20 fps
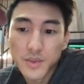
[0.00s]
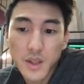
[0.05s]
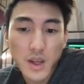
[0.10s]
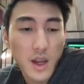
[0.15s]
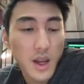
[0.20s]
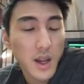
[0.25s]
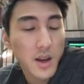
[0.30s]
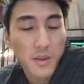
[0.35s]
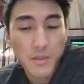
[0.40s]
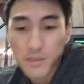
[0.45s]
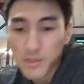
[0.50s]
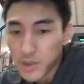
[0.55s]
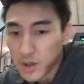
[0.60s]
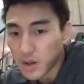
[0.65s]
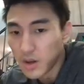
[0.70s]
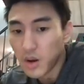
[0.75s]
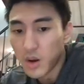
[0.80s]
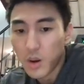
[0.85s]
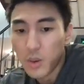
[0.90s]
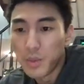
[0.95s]
Kind of, you
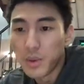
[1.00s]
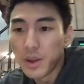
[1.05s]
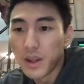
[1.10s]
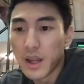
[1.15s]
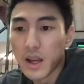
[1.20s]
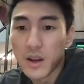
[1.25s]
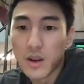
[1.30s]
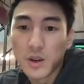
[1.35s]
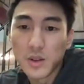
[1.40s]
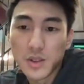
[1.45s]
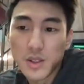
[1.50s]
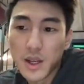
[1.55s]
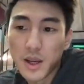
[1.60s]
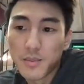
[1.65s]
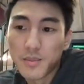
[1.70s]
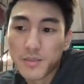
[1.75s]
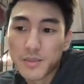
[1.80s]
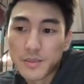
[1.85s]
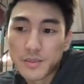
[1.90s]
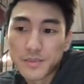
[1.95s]
know, hoping that goes
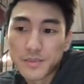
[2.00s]
up.